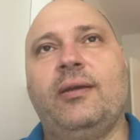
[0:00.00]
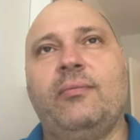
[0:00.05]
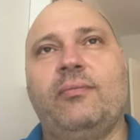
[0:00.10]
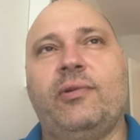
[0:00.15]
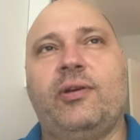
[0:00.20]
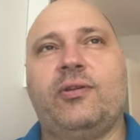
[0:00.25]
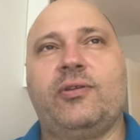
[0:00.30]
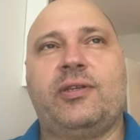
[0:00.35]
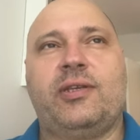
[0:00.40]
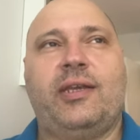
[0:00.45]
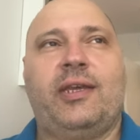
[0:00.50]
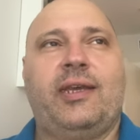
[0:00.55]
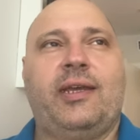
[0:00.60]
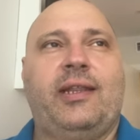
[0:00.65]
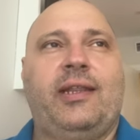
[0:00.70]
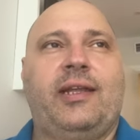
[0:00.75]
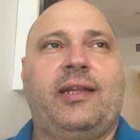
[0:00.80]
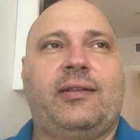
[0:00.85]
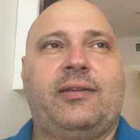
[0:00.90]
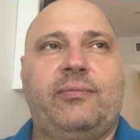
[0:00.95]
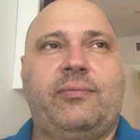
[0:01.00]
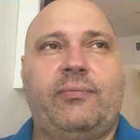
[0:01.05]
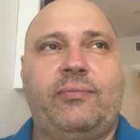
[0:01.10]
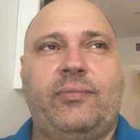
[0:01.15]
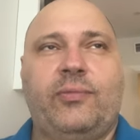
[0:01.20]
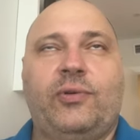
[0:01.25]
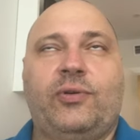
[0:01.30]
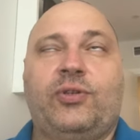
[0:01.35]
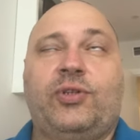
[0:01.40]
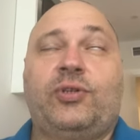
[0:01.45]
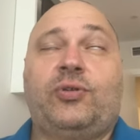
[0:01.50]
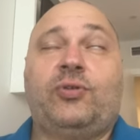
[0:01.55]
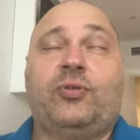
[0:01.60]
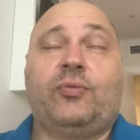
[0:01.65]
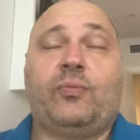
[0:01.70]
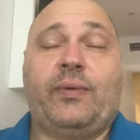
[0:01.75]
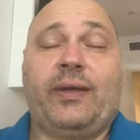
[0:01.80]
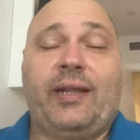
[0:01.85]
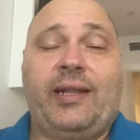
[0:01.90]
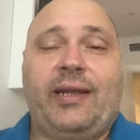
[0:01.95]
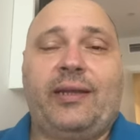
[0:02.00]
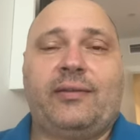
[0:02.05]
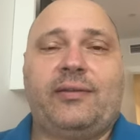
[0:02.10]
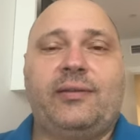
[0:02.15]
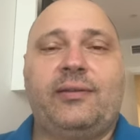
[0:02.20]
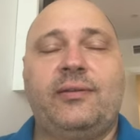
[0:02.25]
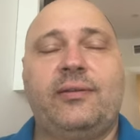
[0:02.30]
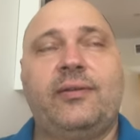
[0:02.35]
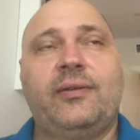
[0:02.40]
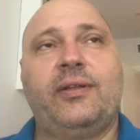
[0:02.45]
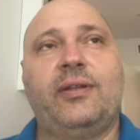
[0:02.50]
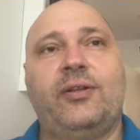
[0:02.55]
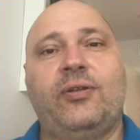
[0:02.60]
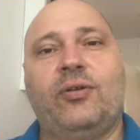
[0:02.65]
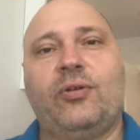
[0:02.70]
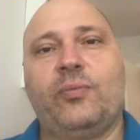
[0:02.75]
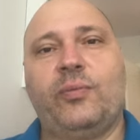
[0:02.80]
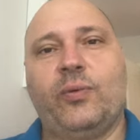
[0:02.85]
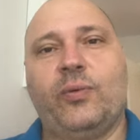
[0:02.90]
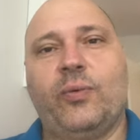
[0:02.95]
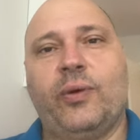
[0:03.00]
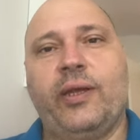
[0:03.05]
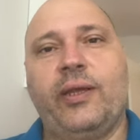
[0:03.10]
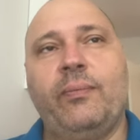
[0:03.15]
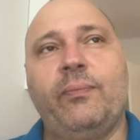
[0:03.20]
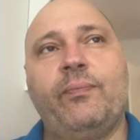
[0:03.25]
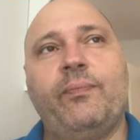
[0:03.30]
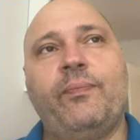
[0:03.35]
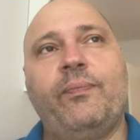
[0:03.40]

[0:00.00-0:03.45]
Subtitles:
because he shouldn't be elected in the normal way,